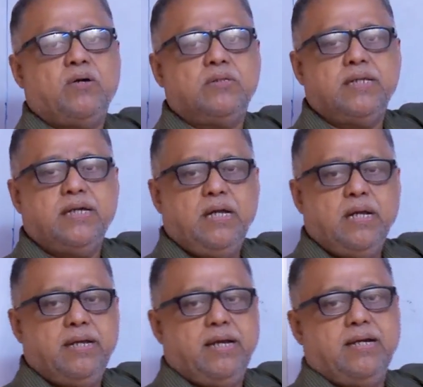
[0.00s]
on
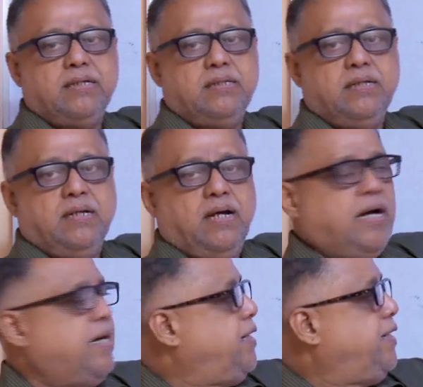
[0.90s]
the earth,
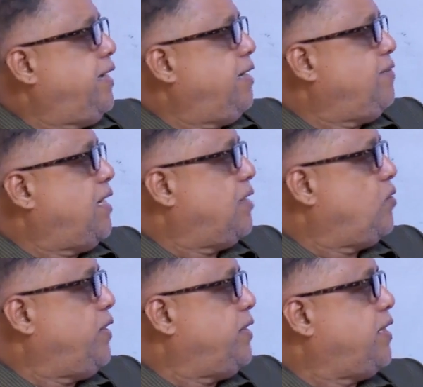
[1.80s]
and here we are
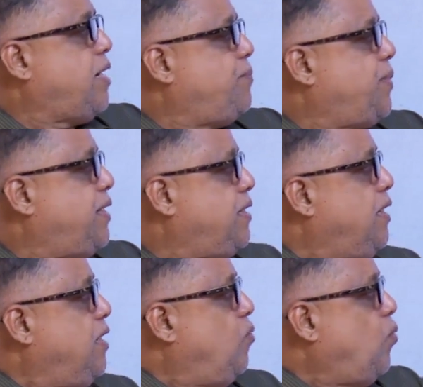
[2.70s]
going to
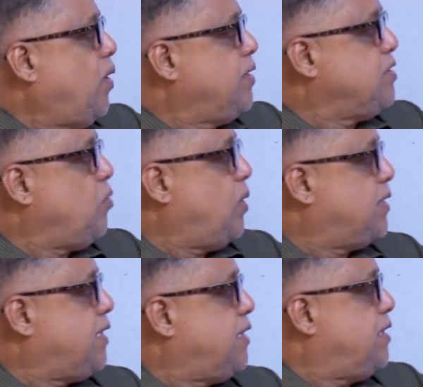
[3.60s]
compare what is the
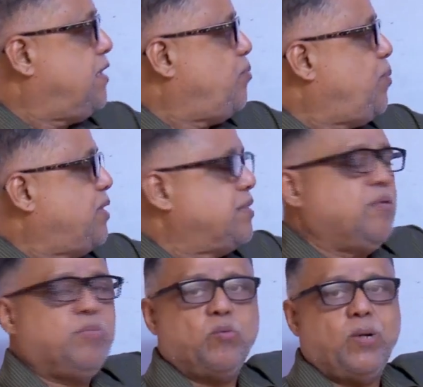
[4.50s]
work done in the path
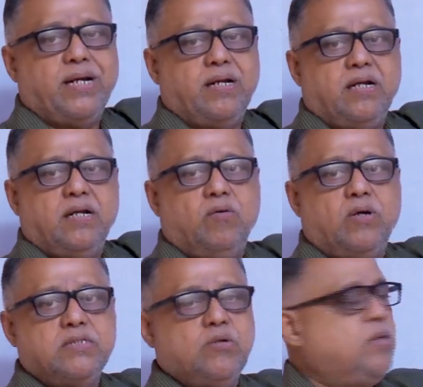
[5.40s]
number 1,
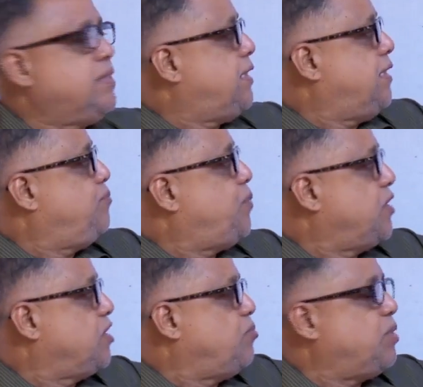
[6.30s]
what is the work done in
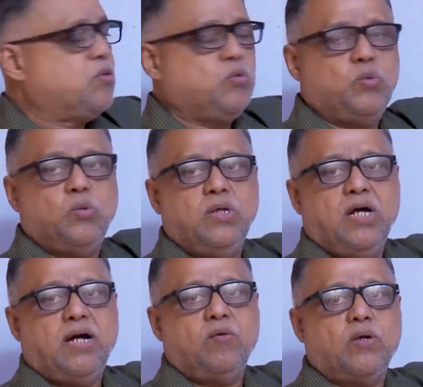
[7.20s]
path number 2,
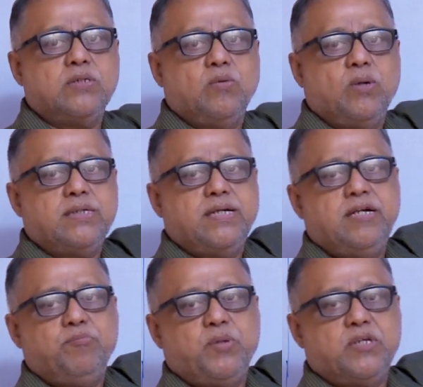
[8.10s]
and what is the work done
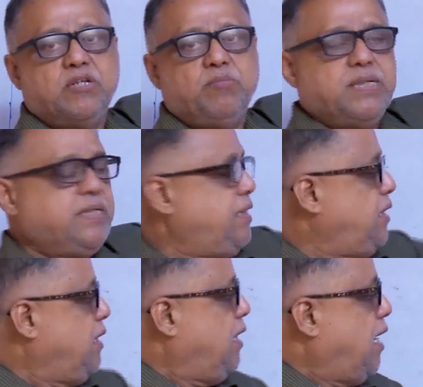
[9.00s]
in path number
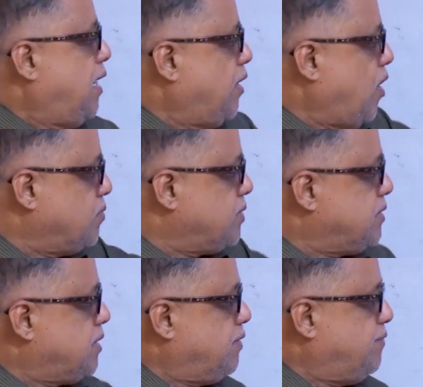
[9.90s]
3, and
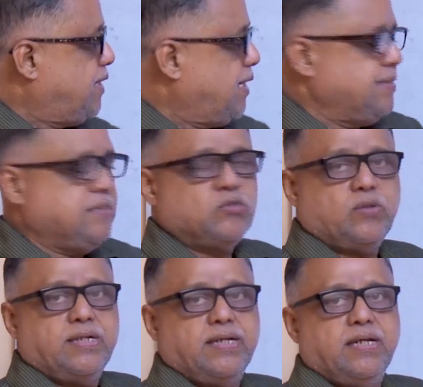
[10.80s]
options are given like this
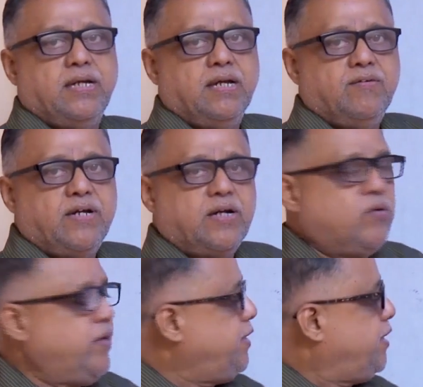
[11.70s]
only. We are
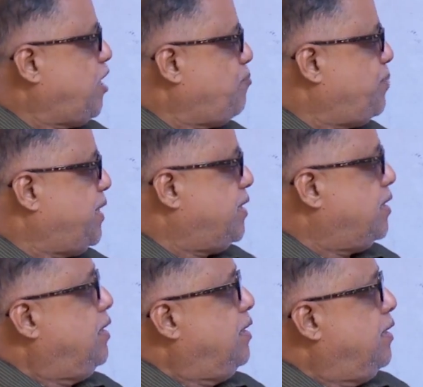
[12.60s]
going to
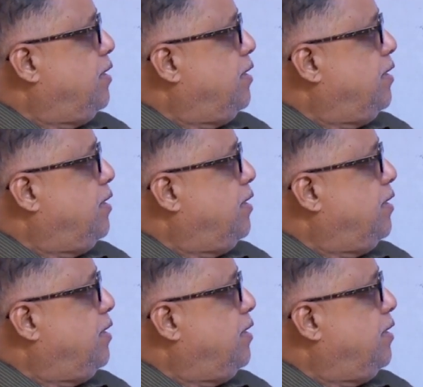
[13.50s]
compare